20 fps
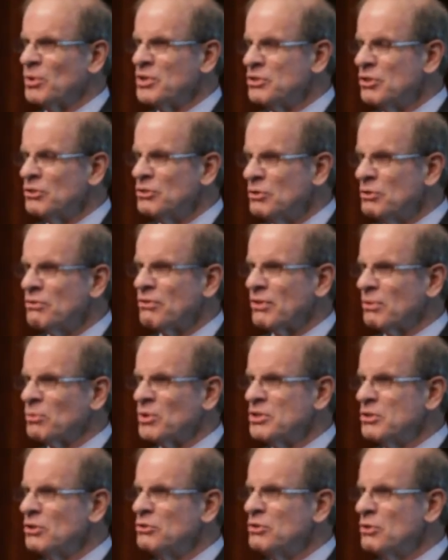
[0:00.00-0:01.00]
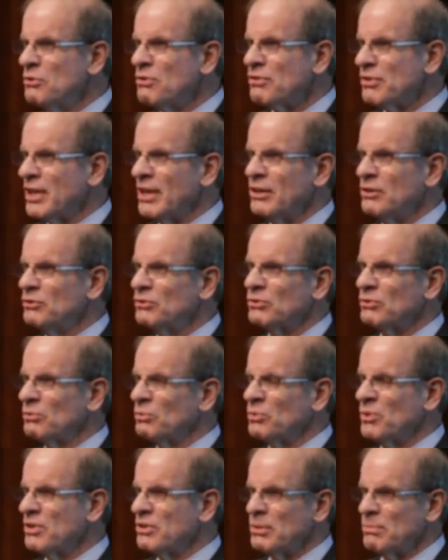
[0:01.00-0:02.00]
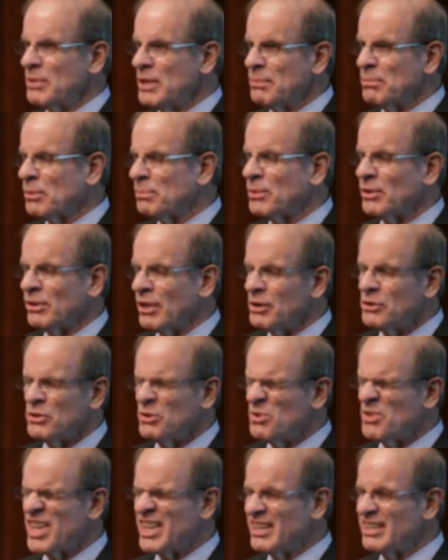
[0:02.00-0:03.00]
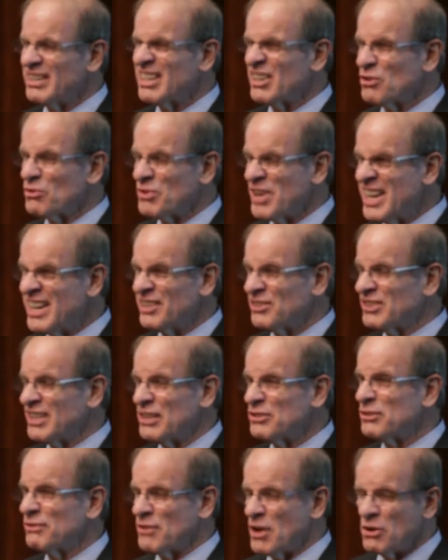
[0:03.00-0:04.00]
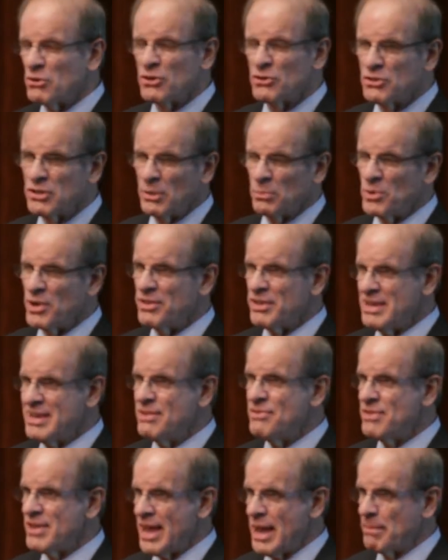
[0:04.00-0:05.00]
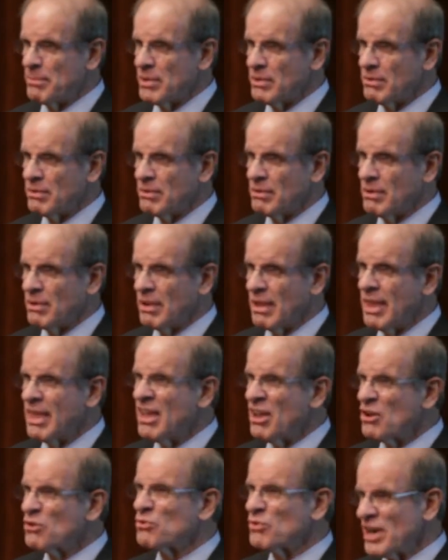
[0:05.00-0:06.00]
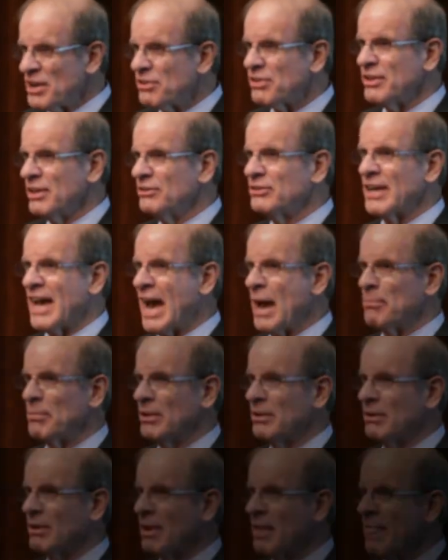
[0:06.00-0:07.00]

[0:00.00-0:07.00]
When you do things with the people below you that create a sense of ownership within them, great things happen.